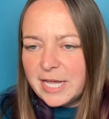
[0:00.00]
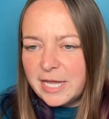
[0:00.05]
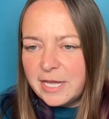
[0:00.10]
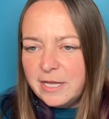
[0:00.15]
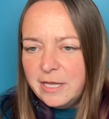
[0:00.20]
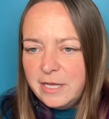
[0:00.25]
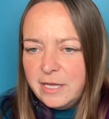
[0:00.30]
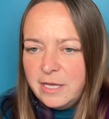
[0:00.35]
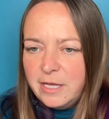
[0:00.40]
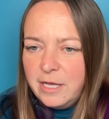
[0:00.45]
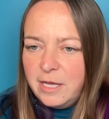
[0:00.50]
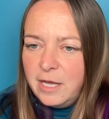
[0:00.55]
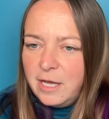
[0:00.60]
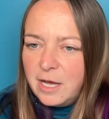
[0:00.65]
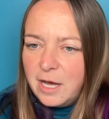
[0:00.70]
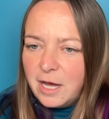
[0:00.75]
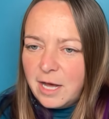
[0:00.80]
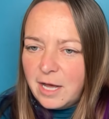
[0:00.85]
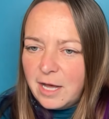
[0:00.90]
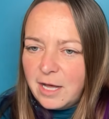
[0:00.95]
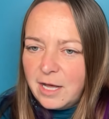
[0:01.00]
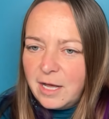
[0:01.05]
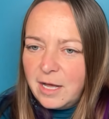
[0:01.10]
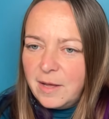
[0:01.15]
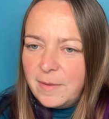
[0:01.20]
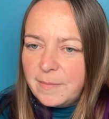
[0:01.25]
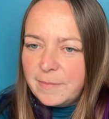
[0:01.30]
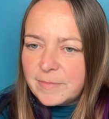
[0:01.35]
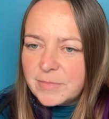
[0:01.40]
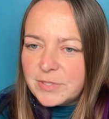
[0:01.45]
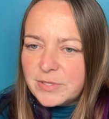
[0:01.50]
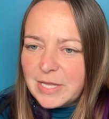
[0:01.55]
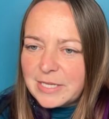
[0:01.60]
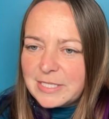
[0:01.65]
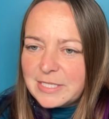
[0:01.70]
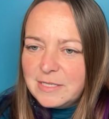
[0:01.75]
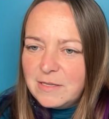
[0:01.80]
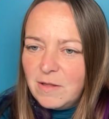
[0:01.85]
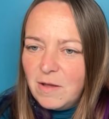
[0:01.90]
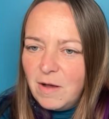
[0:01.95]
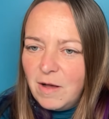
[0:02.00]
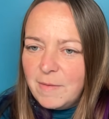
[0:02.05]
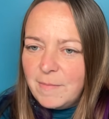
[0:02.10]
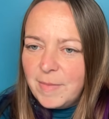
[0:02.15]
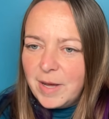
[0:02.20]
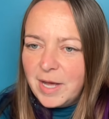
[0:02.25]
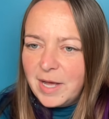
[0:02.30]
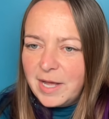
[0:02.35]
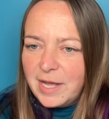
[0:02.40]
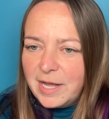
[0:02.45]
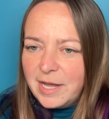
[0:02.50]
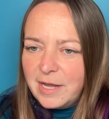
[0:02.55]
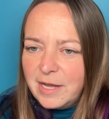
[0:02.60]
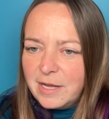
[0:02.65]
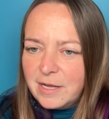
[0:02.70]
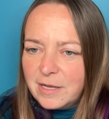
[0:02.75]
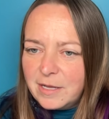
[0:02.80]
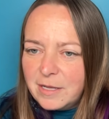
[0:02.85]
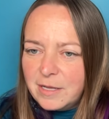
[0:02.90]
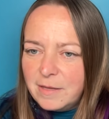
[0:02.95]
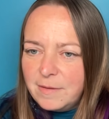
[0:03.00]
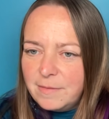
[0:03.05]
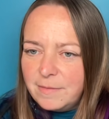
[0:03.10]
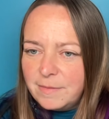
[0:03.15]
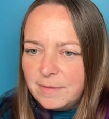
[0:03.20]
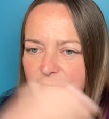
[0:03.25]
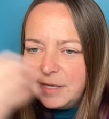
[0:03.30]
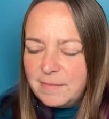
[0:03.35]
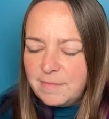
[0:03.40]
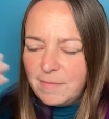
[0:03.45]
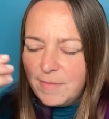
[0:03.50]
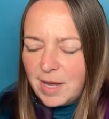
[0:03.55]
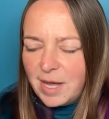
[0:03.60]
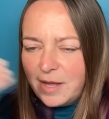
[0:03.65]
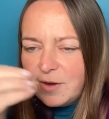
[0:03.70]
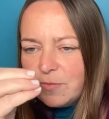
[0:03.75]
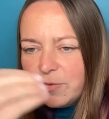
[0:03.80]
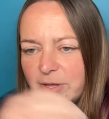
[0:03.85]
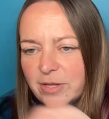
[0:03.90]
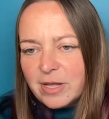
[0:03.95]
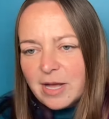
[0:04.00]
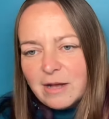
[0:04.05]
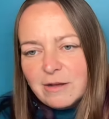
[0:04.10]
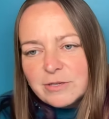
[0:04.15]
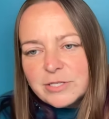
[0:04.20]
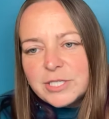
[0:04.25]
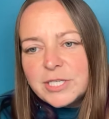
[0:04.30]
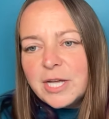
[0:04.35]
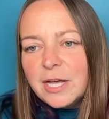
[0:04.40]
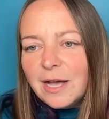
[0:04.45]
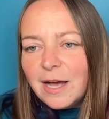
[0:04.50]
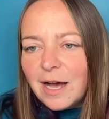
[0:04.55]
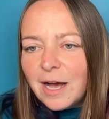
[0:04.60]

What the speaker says: it. So that's not in my wheelhouse.